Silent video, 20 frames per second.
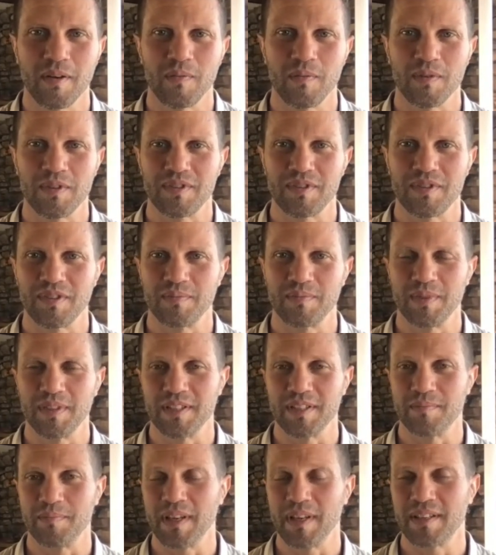which
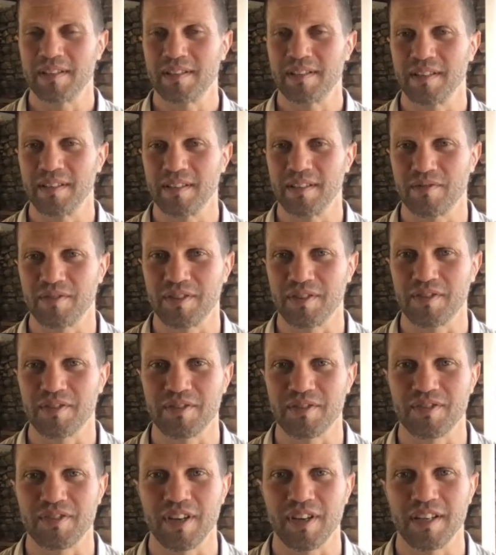is based in
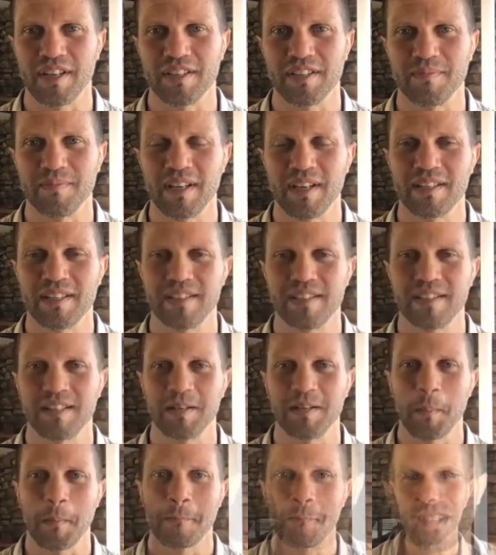traditional Chinese medicine.